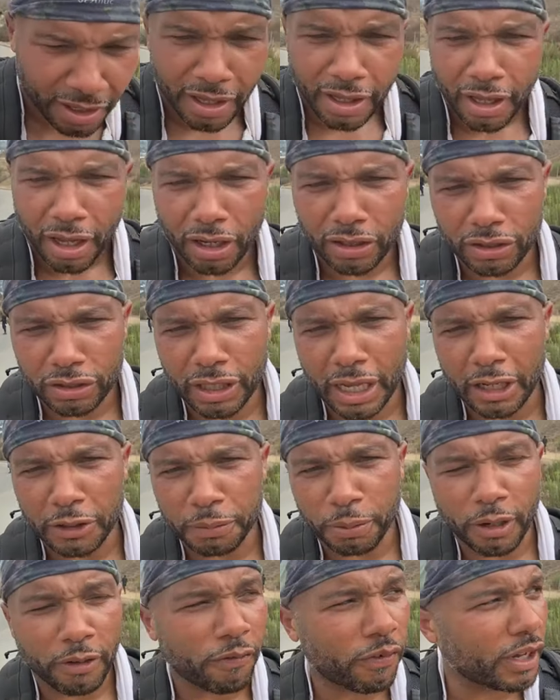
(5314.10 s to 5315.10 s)
I thought that was
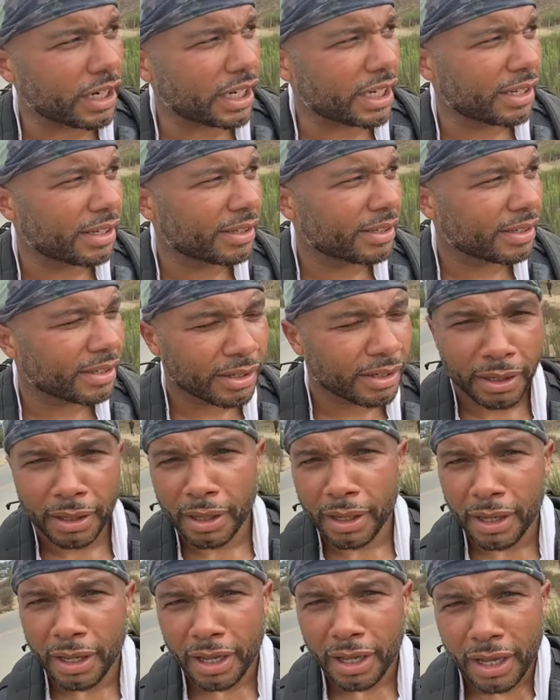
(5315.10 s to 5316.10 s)
pretty funny.
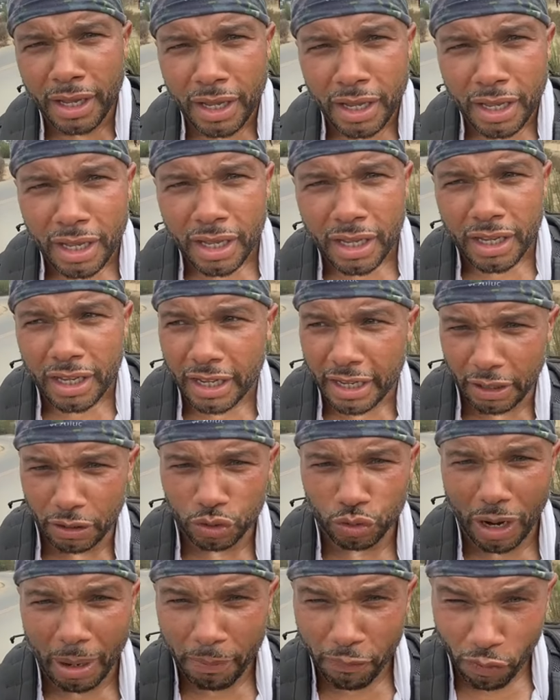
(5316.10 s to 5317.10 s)
It was
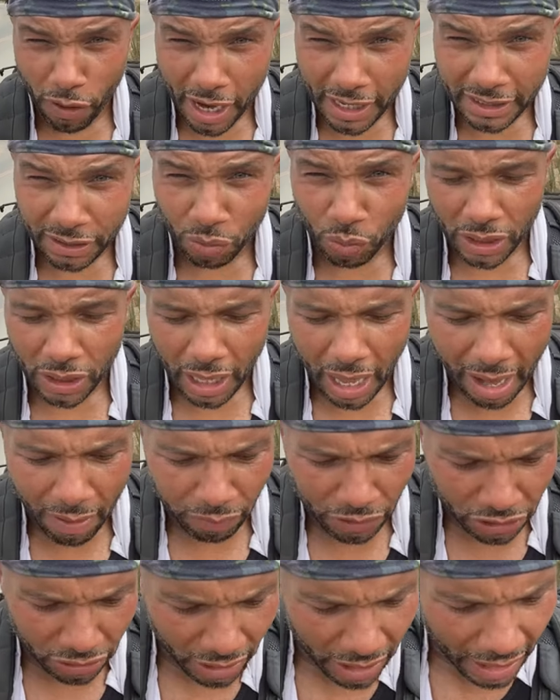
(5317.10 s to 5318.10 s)
right before I actually went live
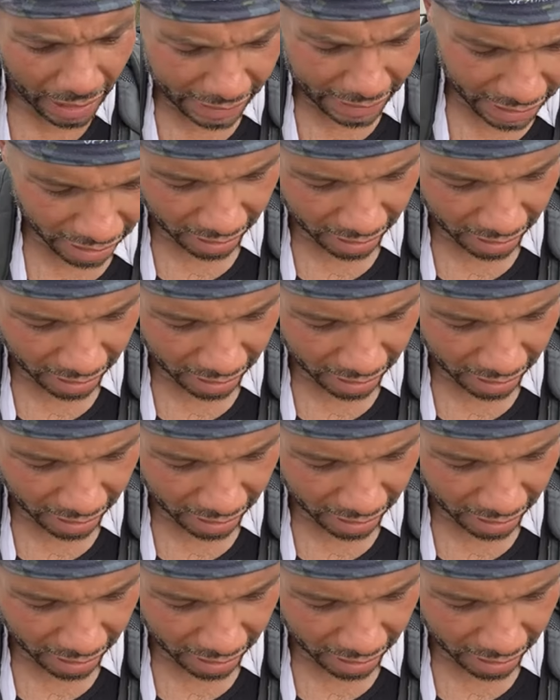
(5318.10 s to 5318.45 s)
with you guys.